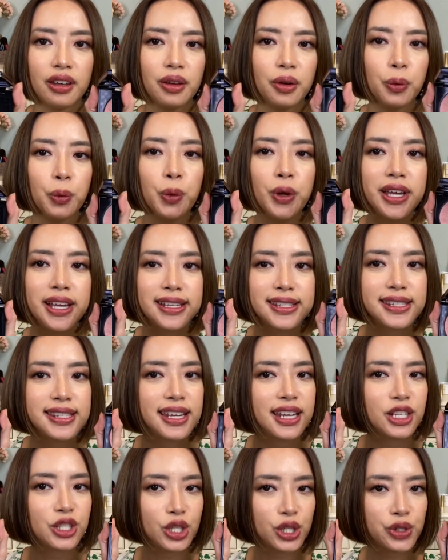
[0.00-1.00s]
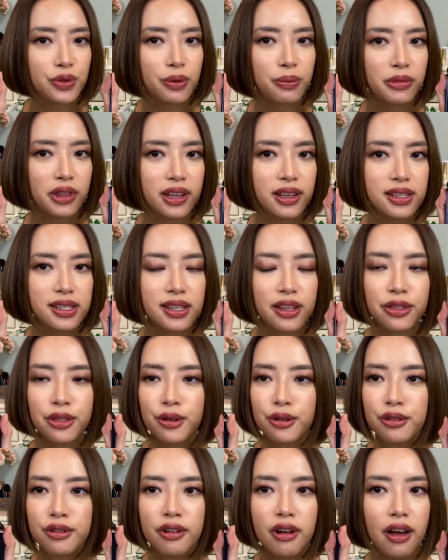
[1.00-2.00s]
We can see just from this that
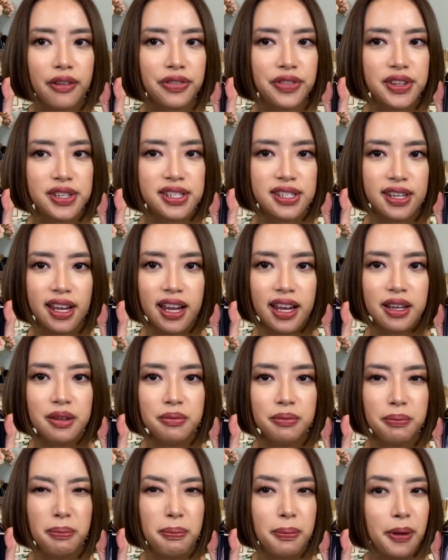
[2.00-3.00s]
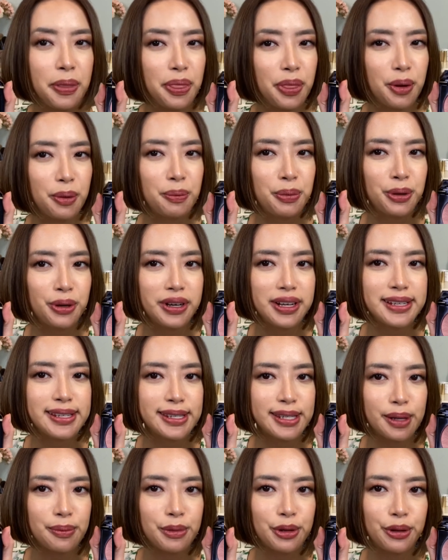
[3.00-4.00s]
they're not the same, but they're pretty
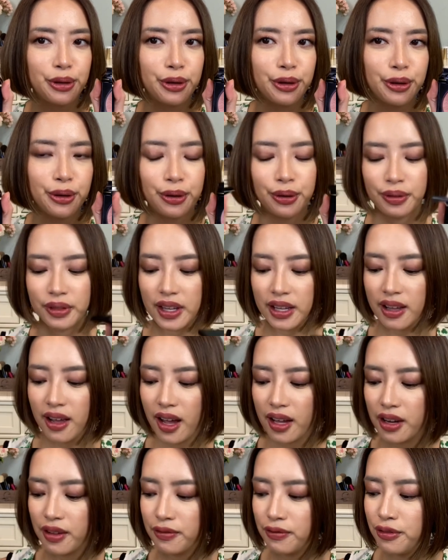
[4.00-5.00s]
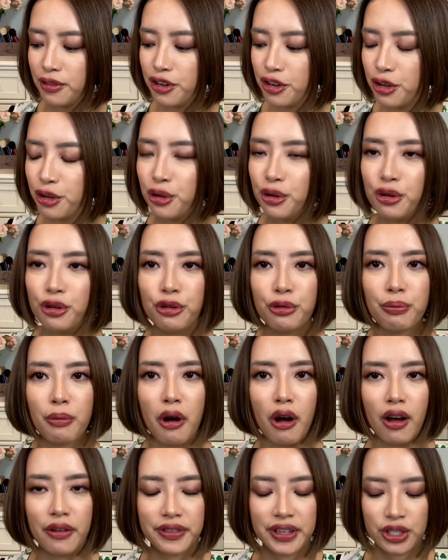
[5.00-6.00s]
similar. The kind of nude
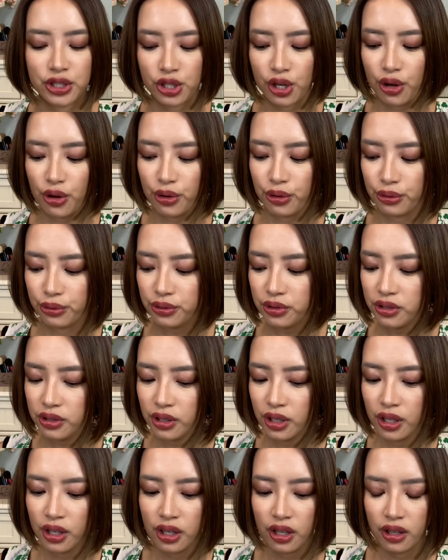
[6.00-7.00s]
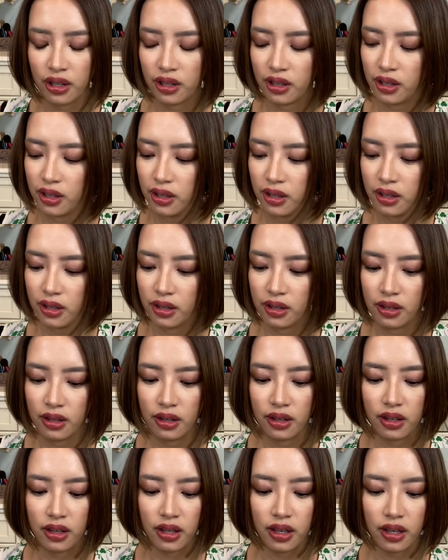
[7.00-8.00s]
mauve tone.
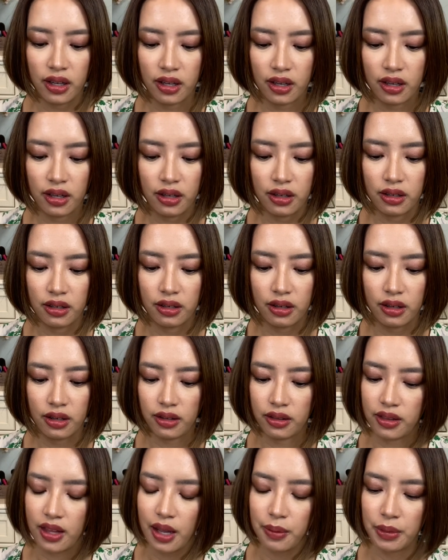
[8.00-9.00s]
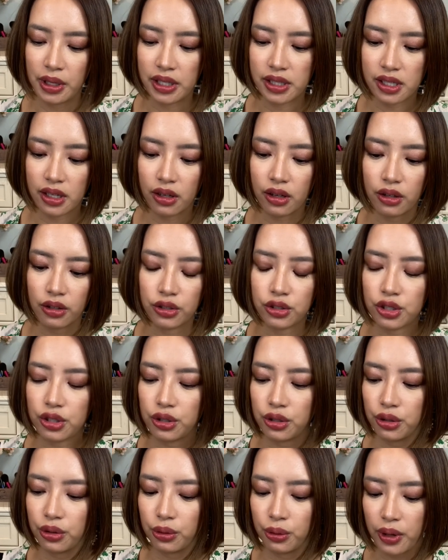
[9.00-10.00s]
And that means I gotta
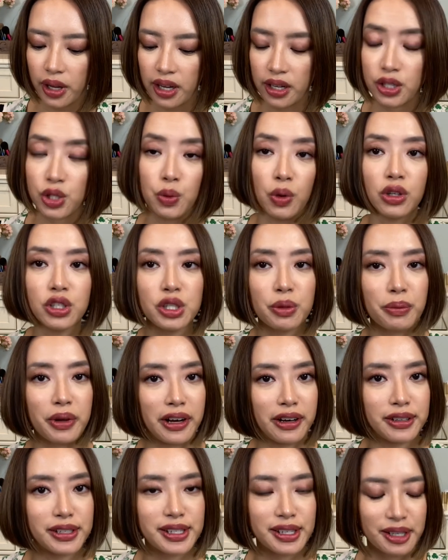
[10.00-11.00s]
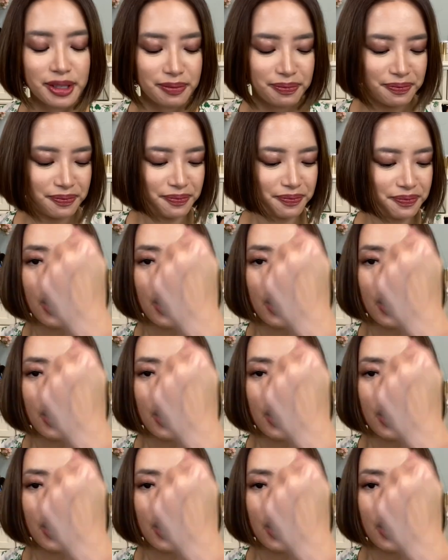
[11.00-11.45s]
do a swatch comparison.